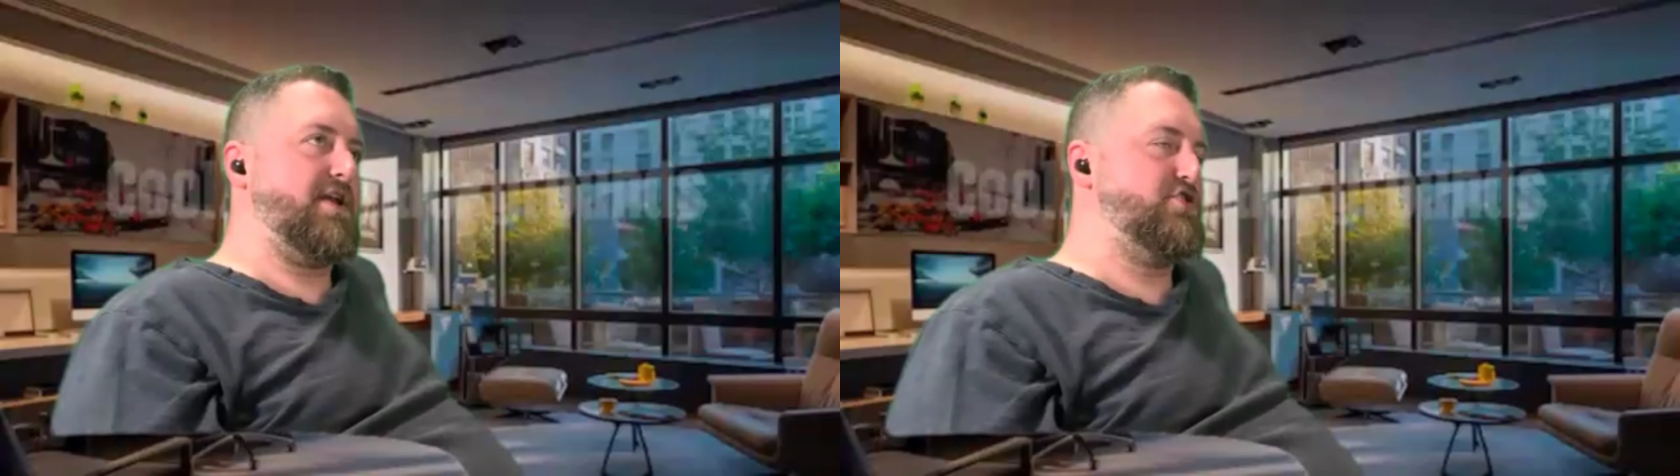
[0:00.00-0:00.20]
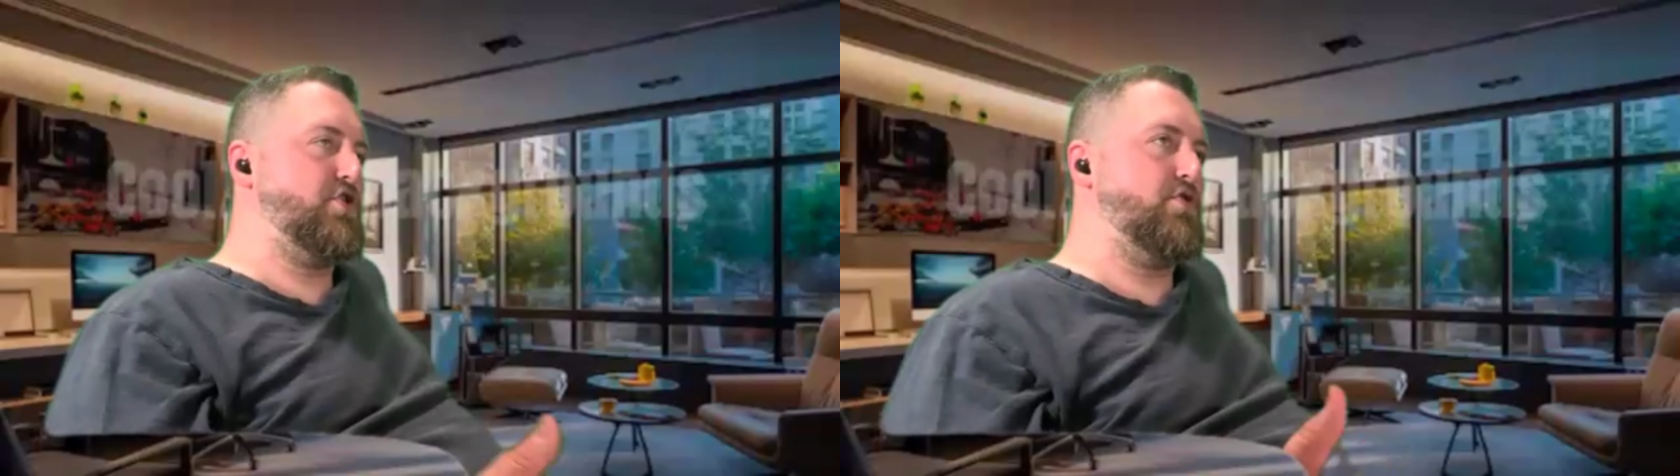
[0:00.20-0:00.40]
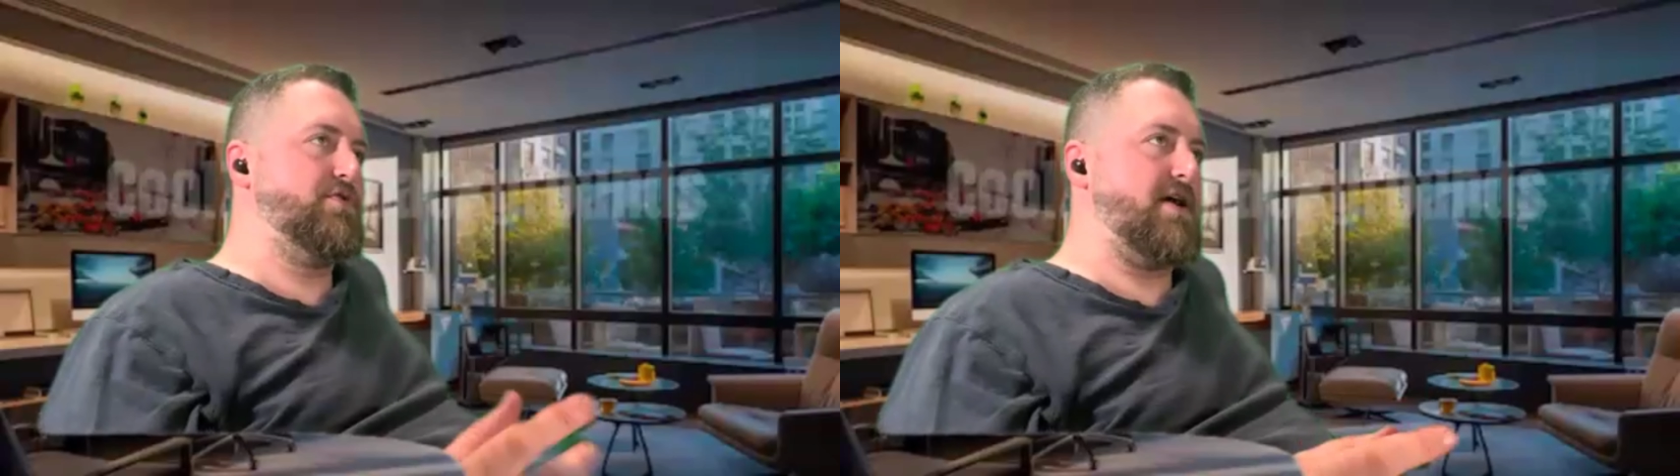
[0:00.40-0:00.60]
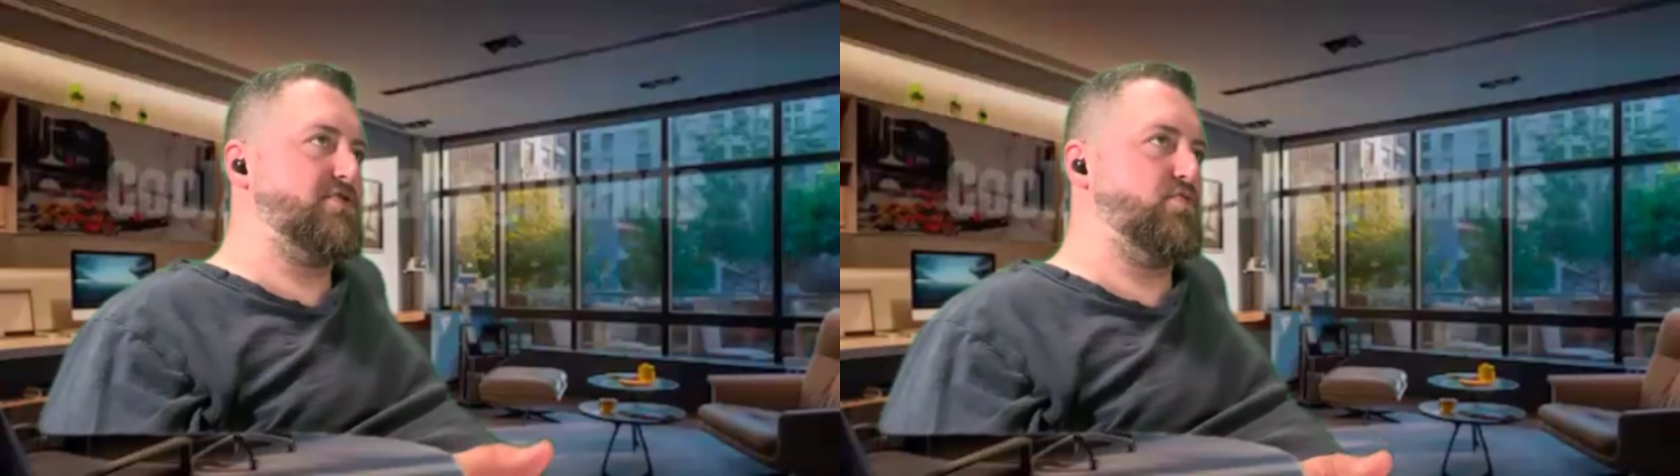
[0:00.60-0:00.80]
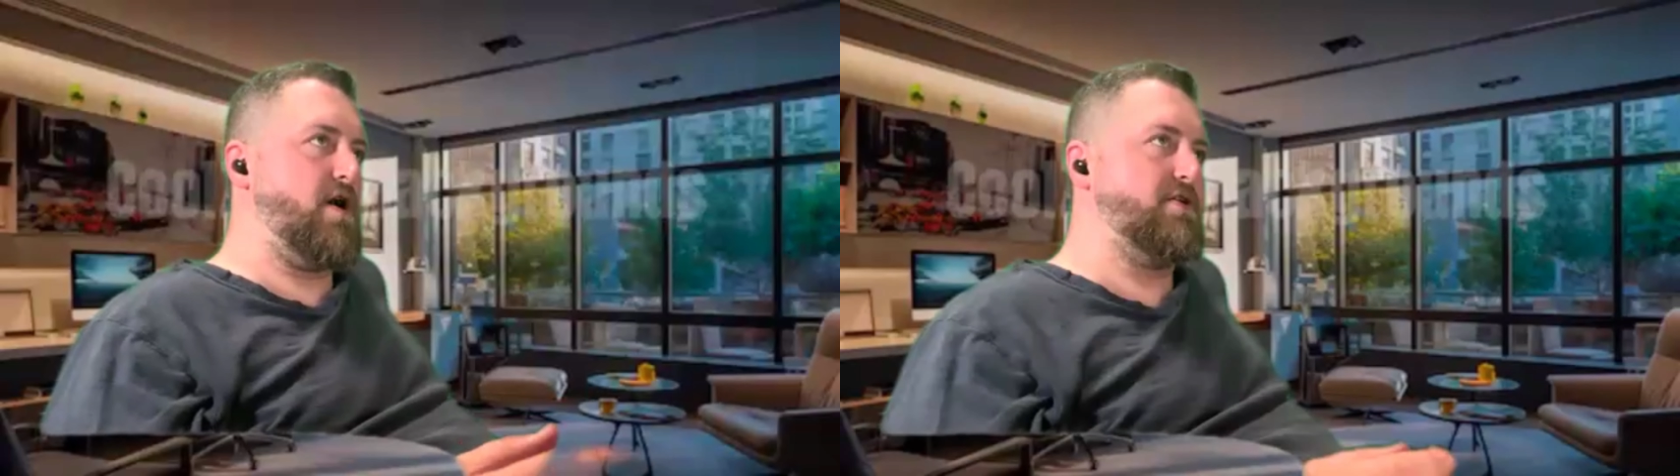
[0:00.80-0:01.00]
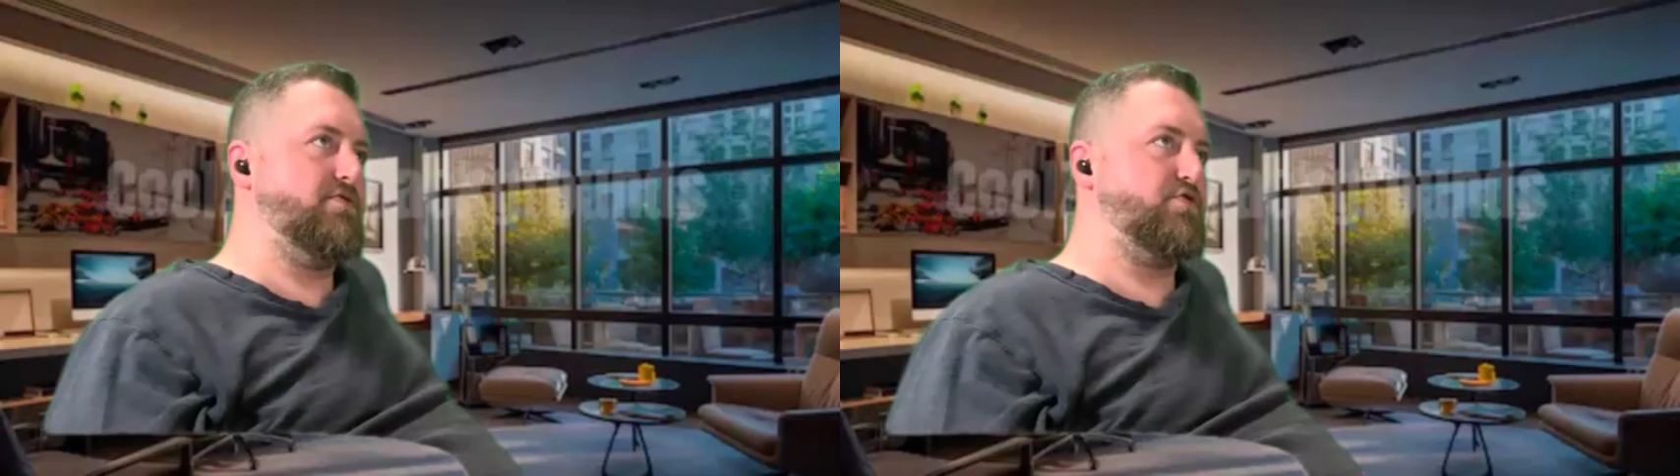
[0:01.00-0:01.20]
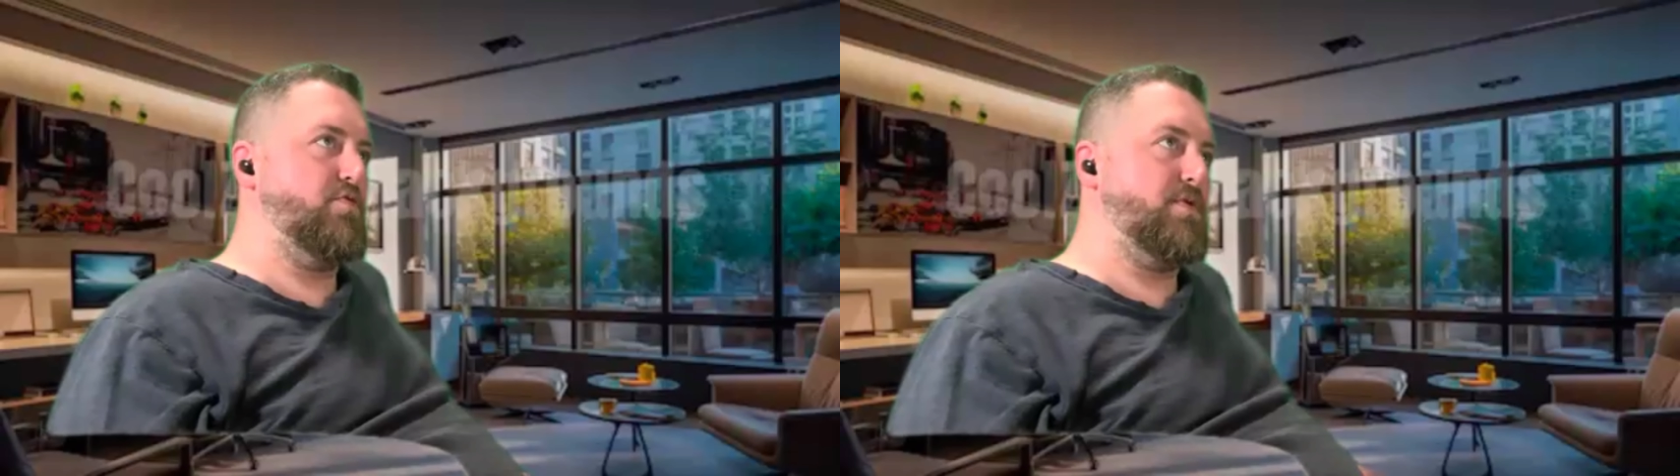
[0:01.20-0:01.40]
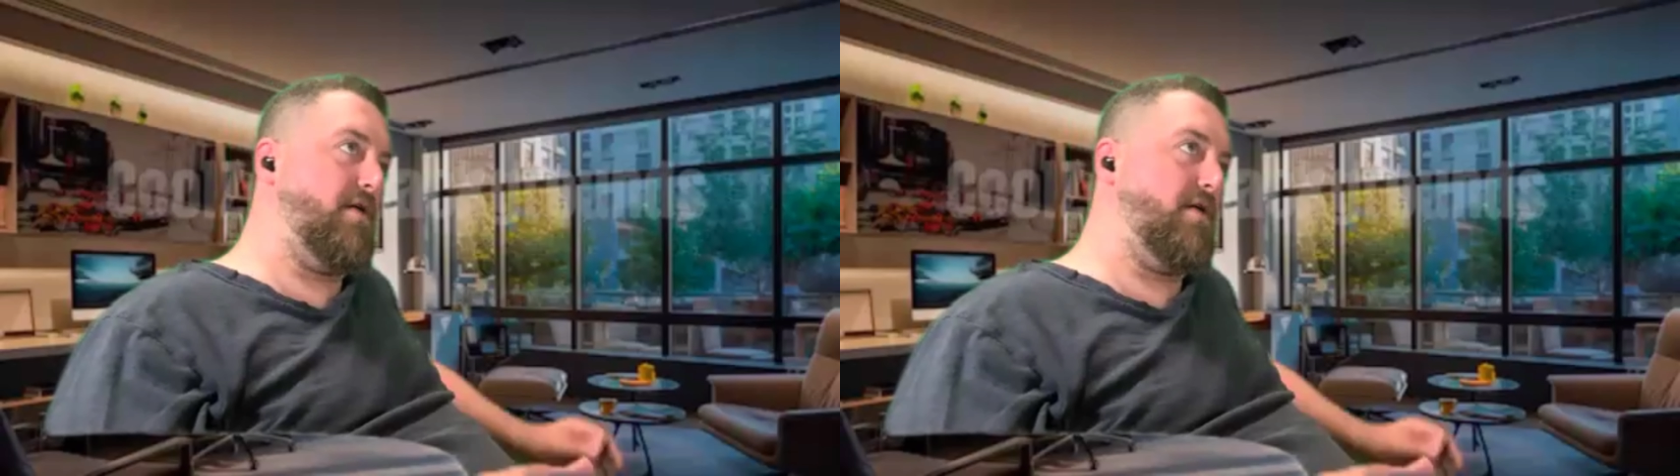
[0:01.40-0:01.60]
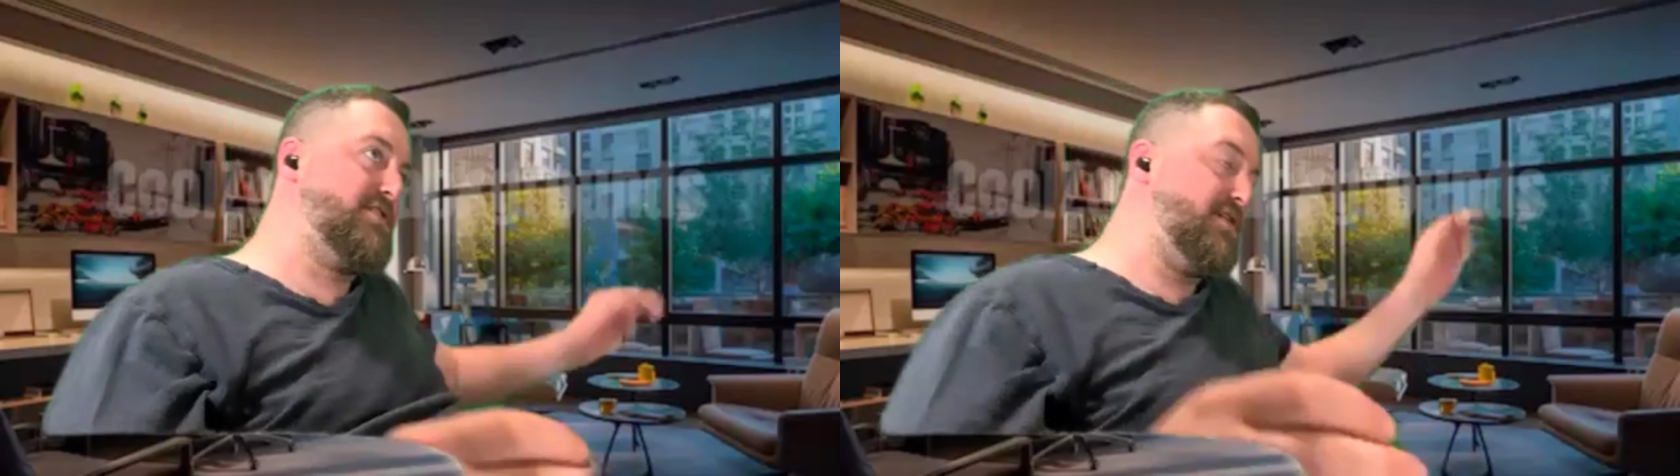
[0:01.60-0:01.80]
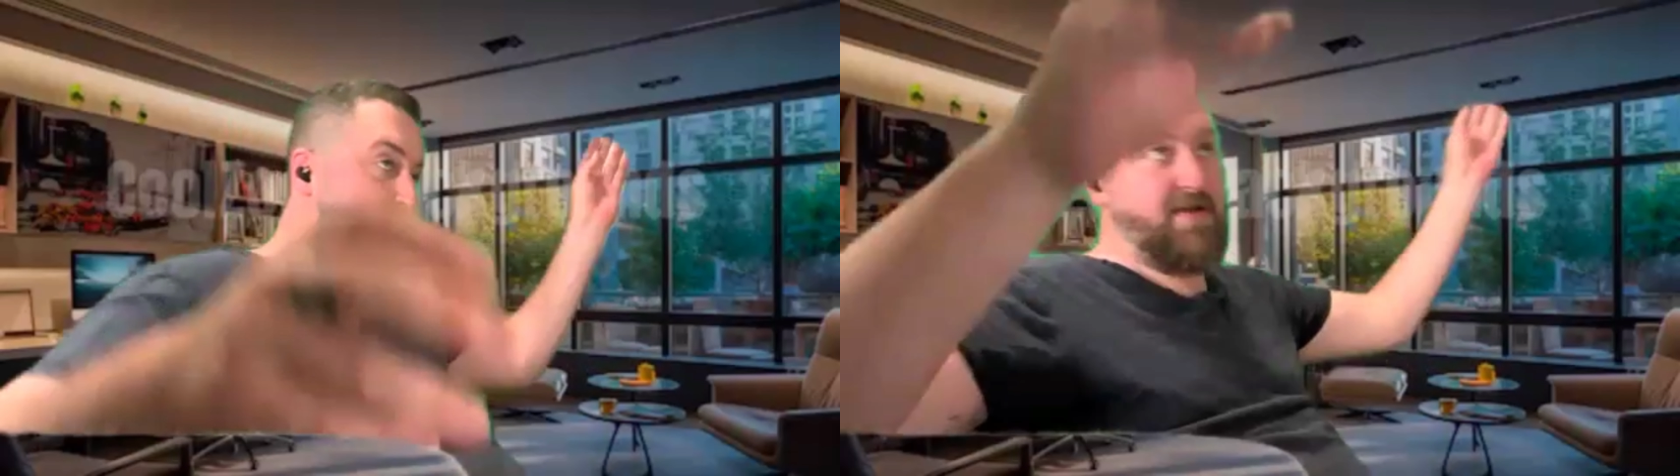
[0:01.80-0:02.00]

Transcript: like you just go to his house and walk into his room, and all of a